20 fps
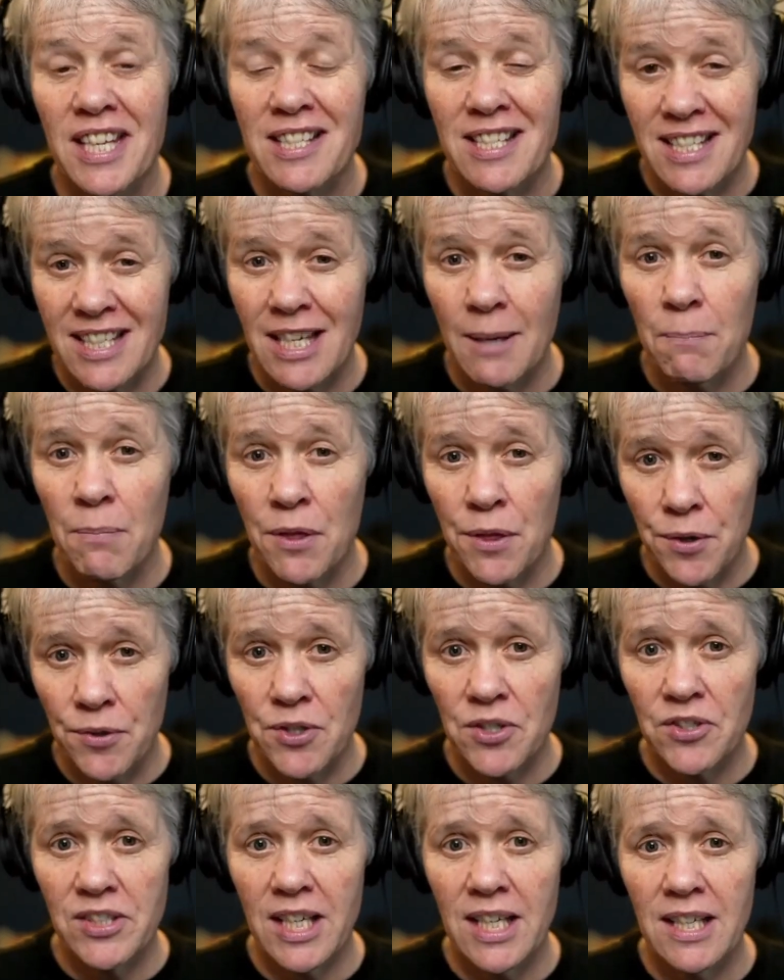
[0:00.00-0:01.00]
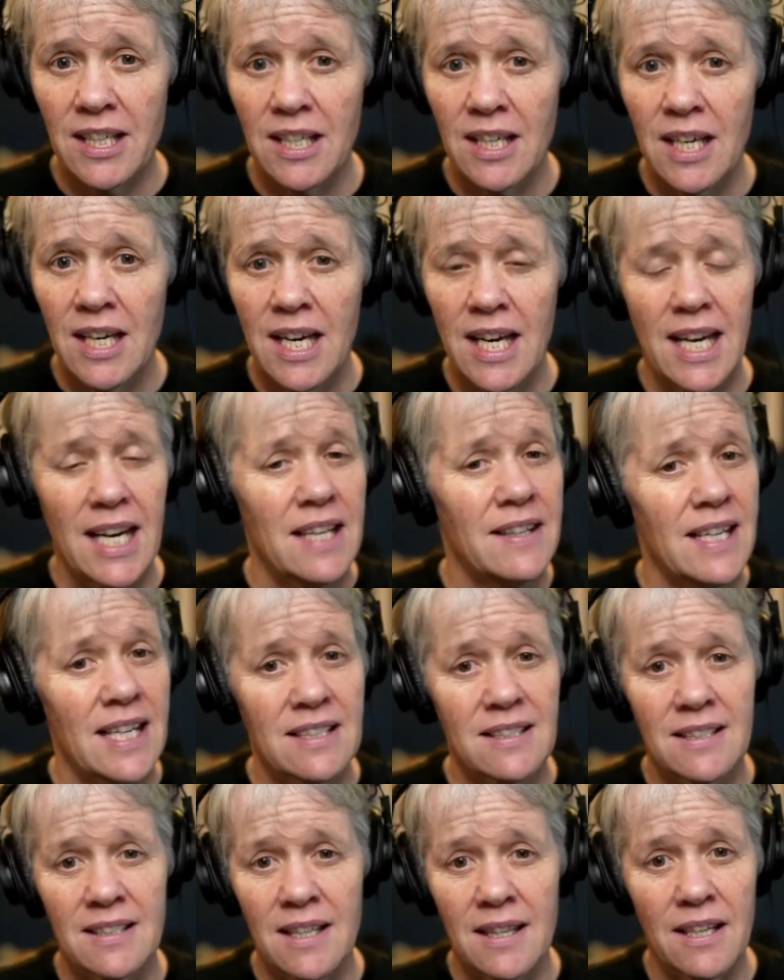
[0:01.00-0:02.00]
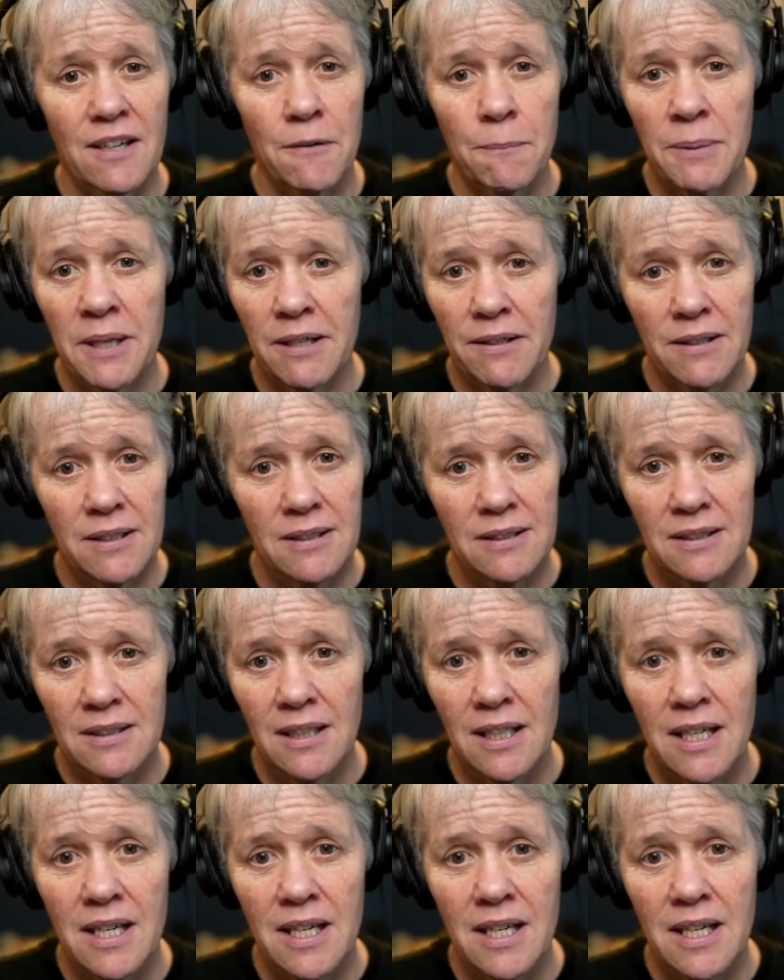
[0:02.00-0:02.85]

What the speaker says: skip Thursday, and that's to their peril.